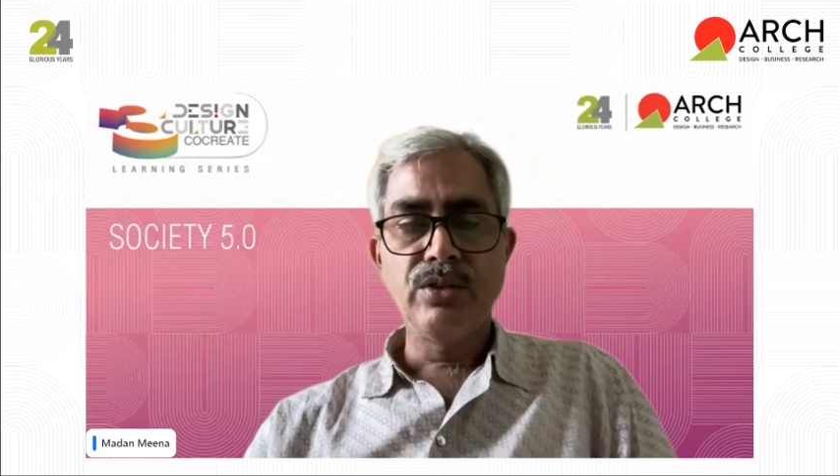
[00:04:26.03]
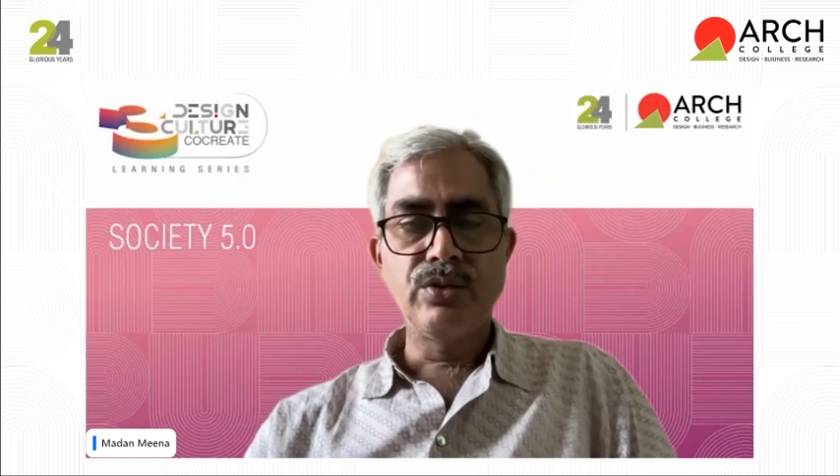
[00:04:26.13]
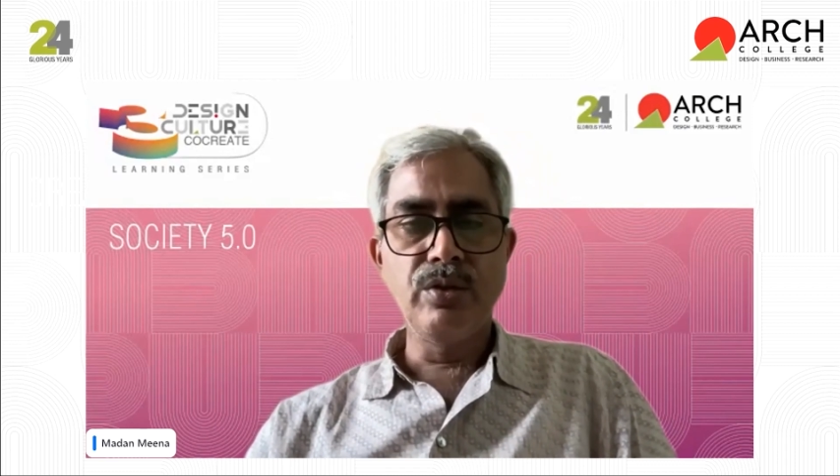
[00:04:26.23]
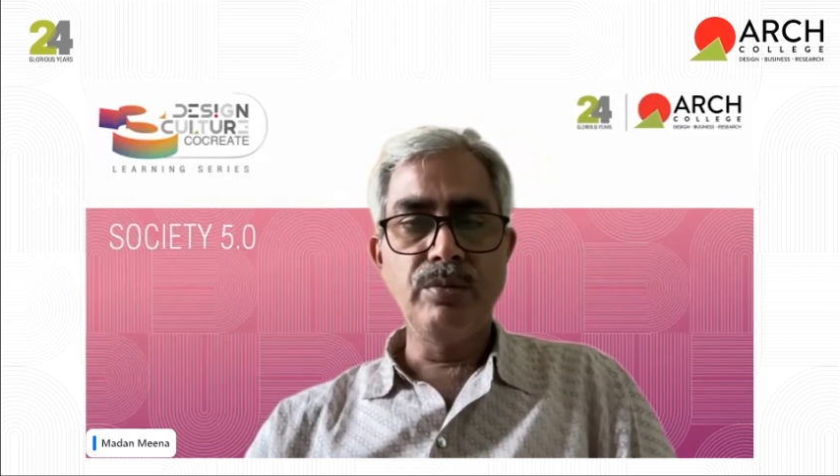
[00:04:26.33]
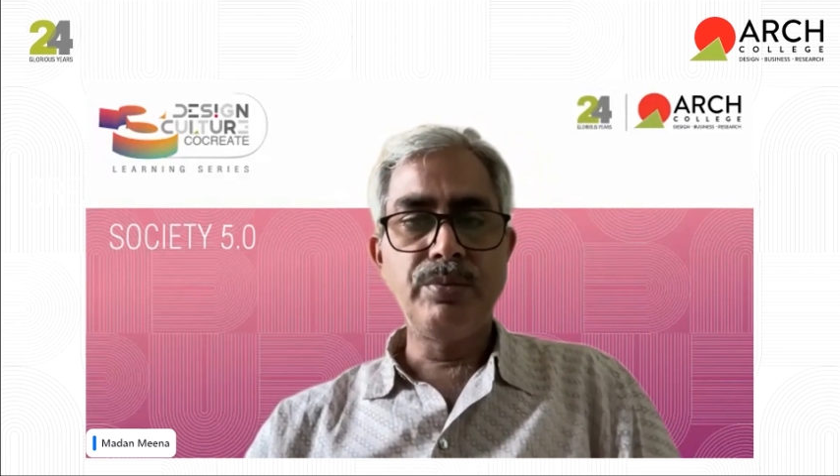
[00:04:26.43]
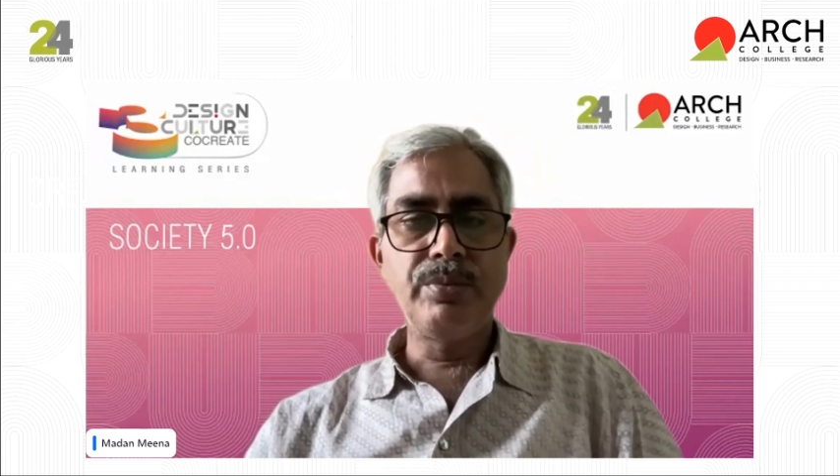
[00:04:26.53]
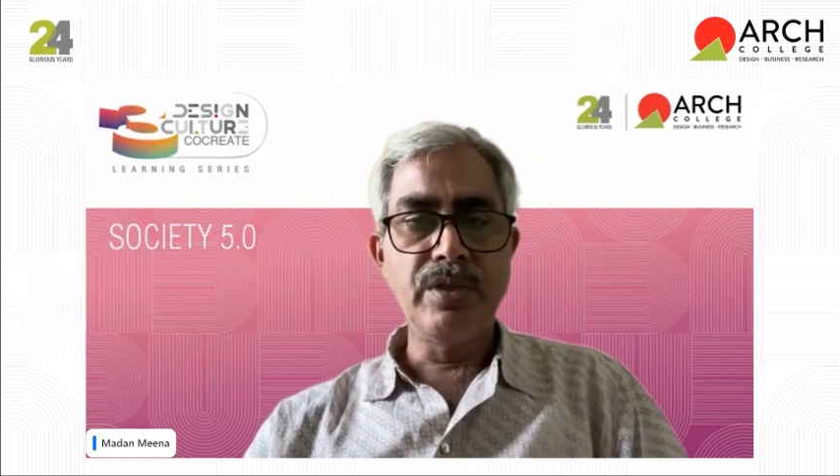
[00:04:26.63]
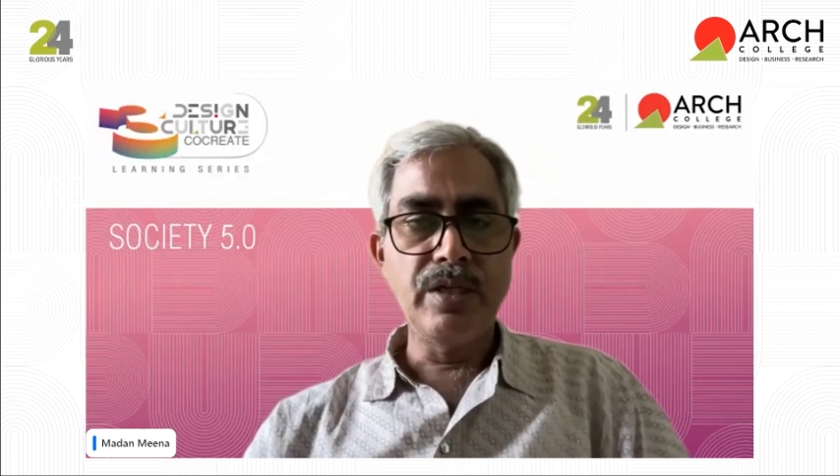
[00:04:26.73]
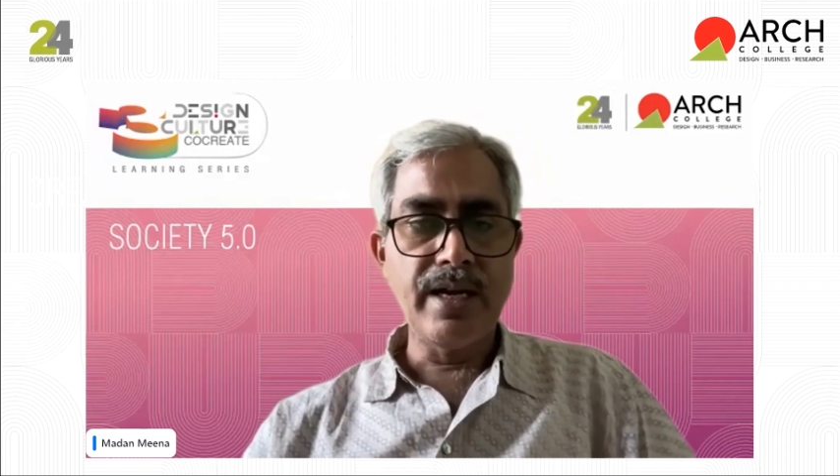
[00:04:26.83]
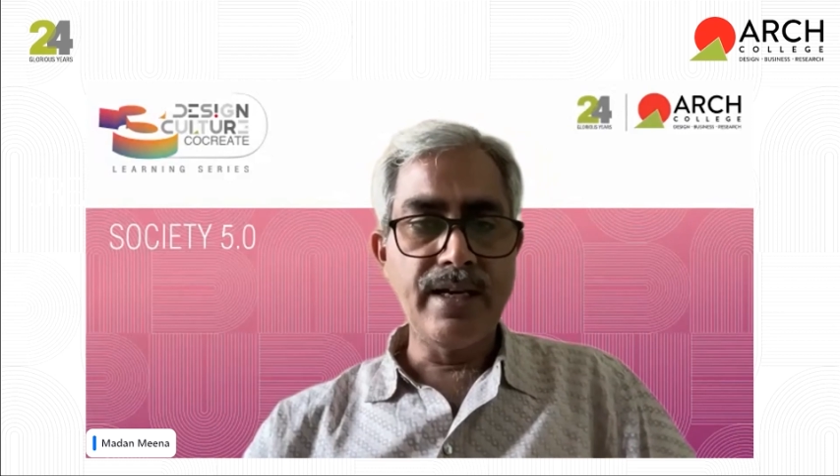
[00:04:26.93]
So
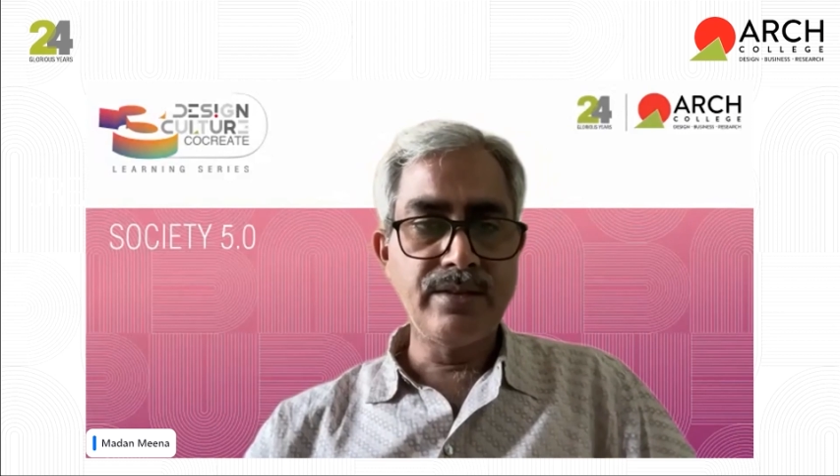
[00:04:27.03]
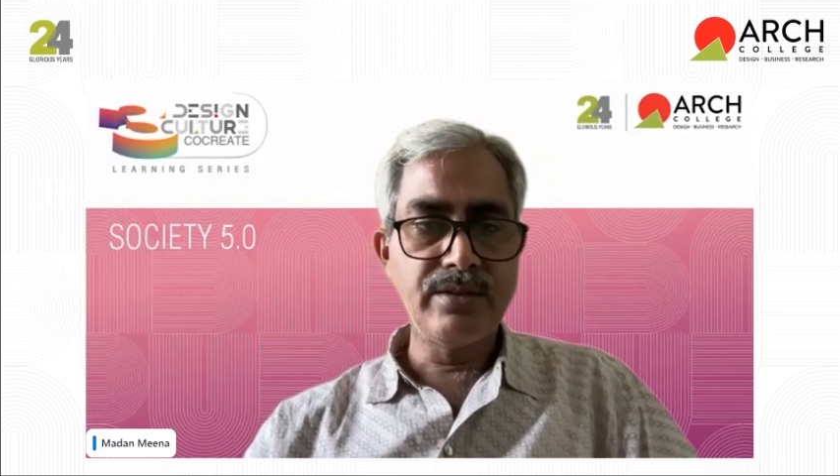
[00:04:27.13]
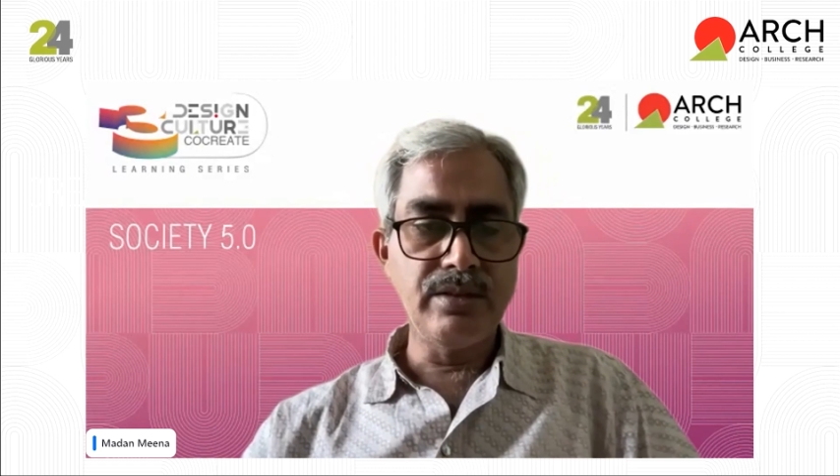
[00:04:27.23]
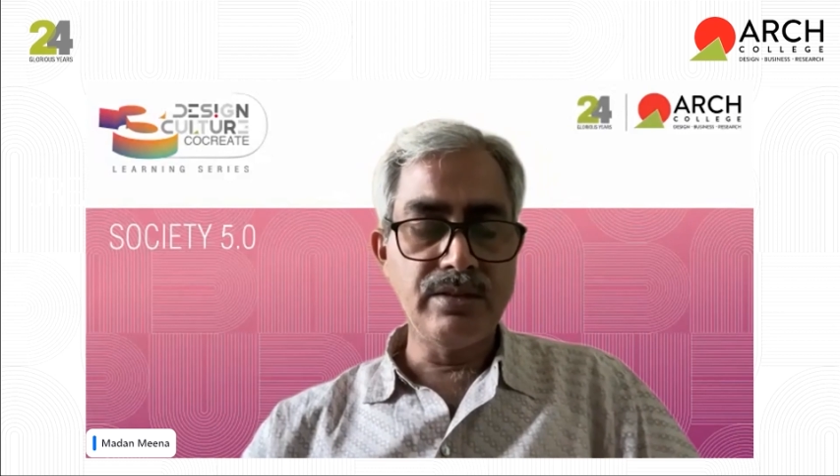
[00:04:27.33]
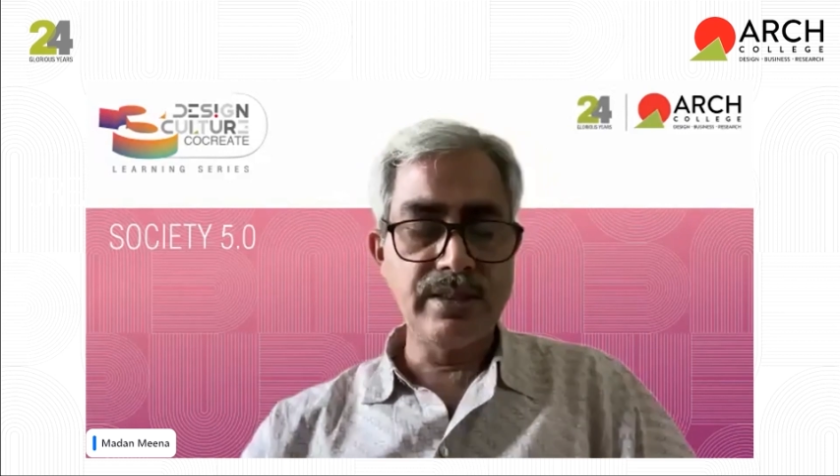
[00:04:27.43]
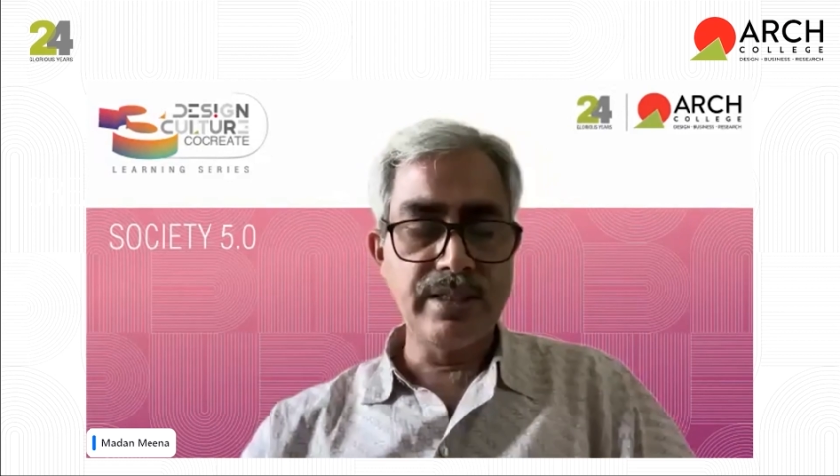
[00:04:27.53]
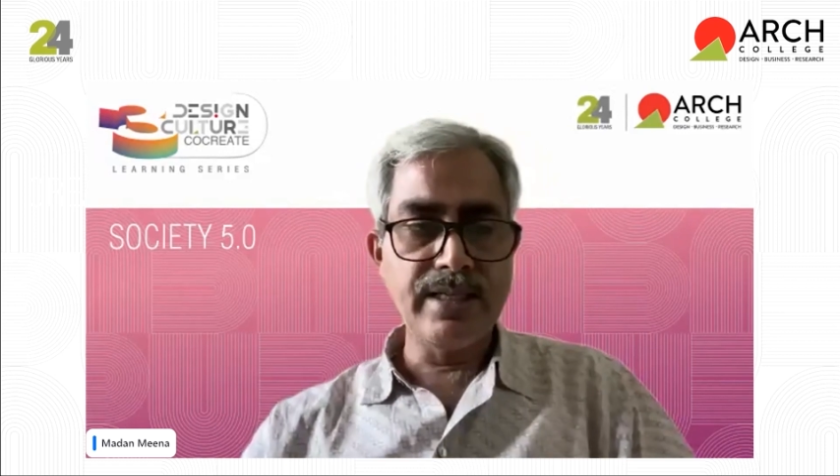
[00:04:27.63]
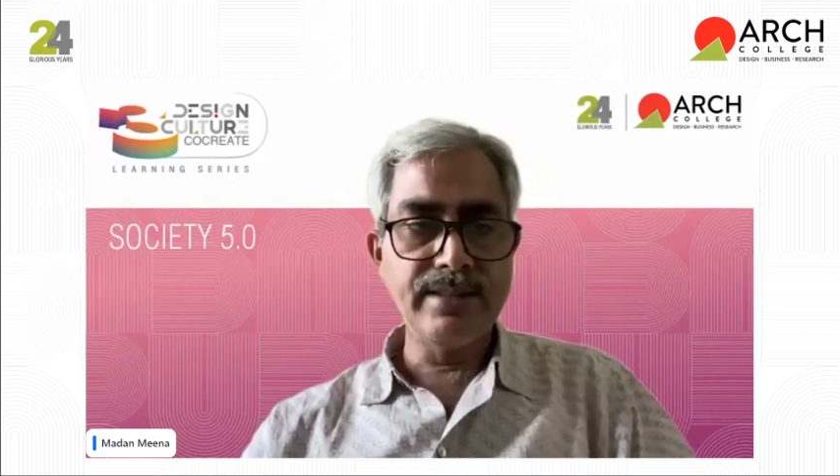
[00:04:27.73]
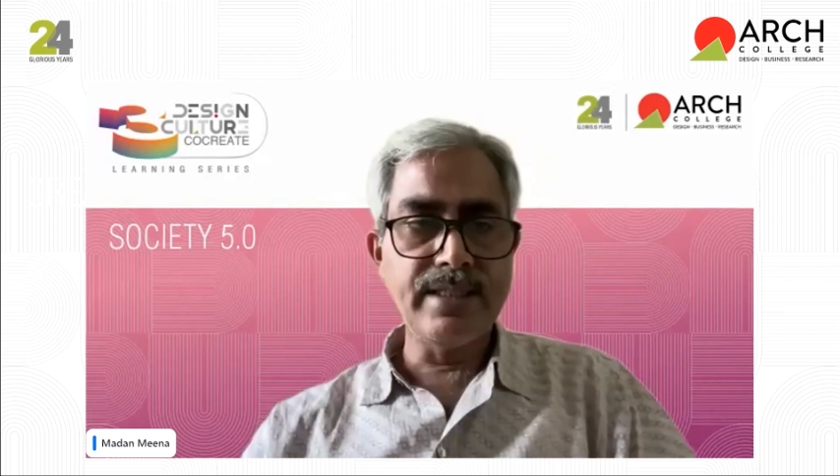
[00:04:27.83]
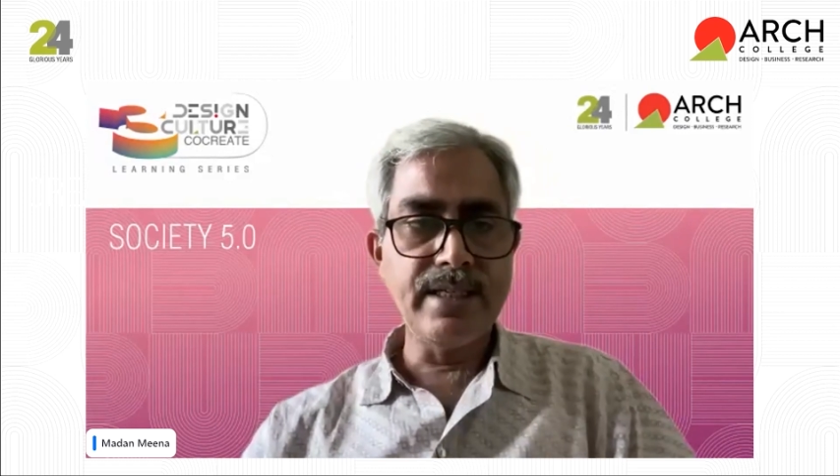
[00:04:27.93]
uh, as sir
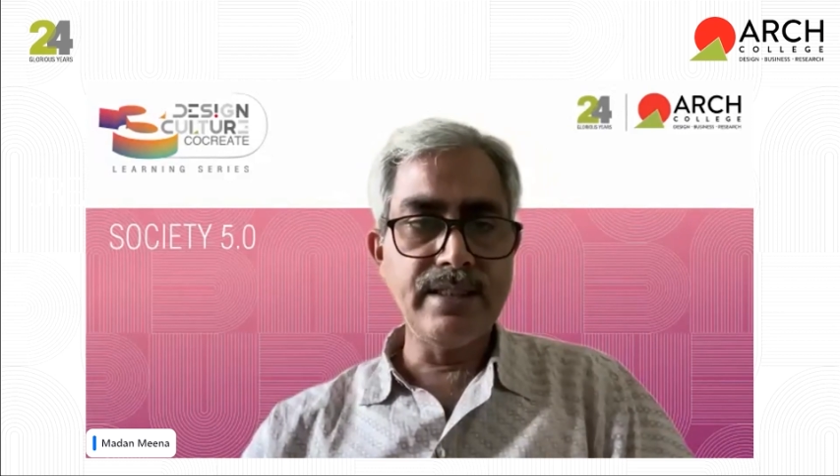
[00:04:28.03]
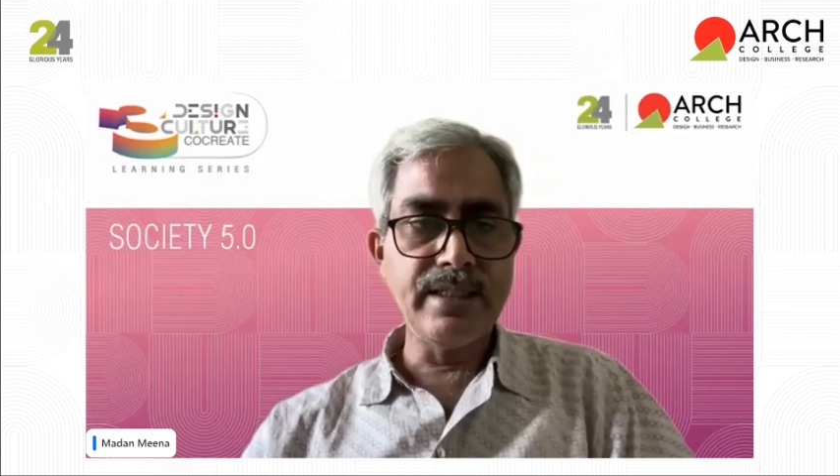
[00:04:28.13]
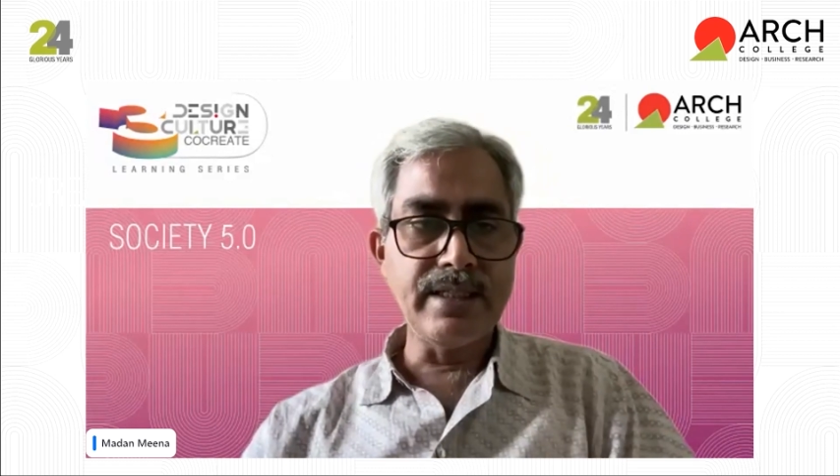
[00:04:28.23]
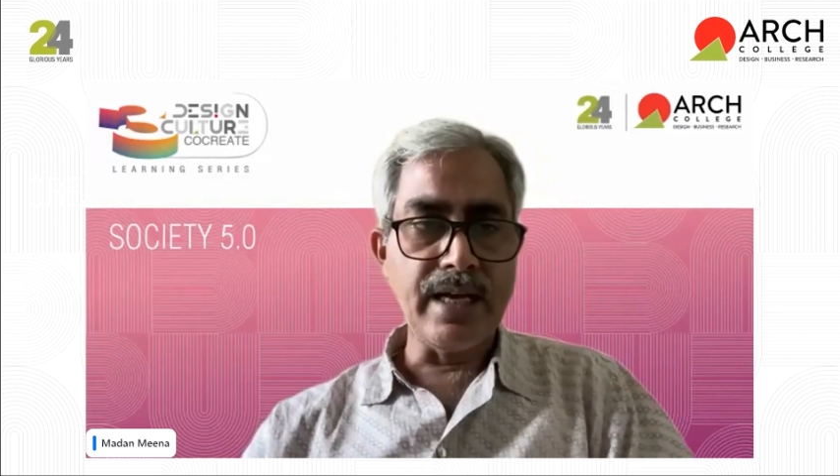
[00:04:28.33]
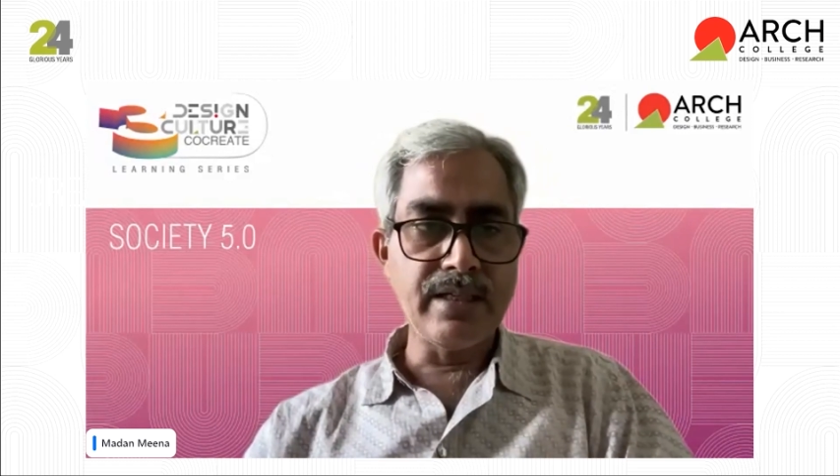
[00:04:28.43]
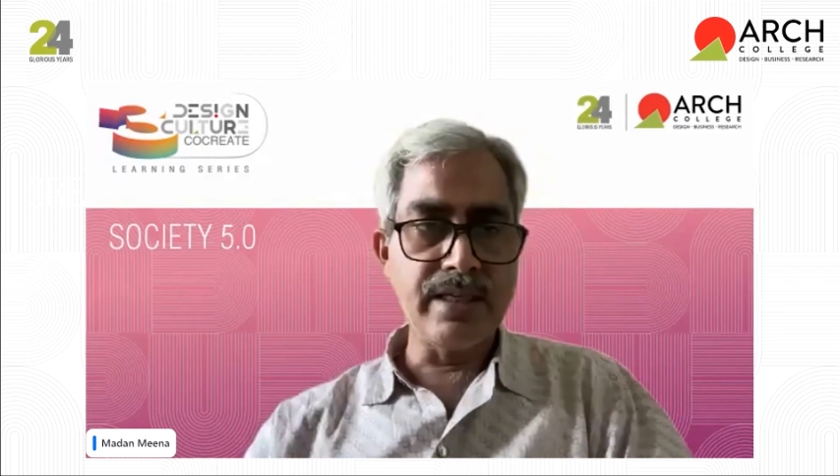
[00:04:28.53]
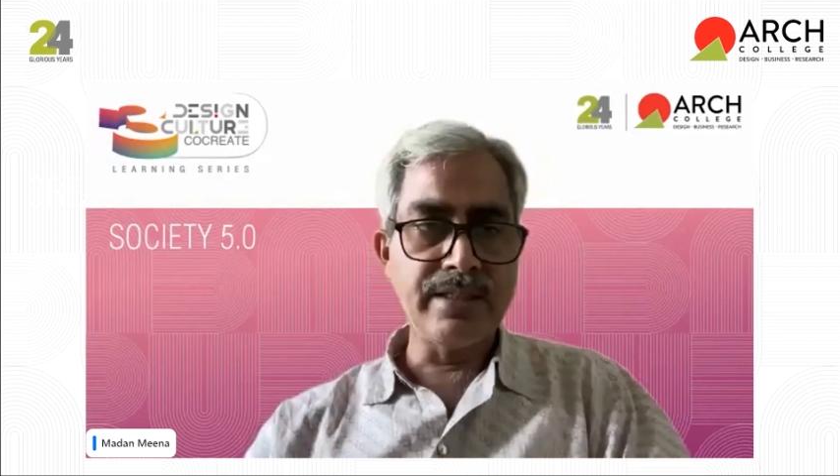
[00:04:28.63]
has said that I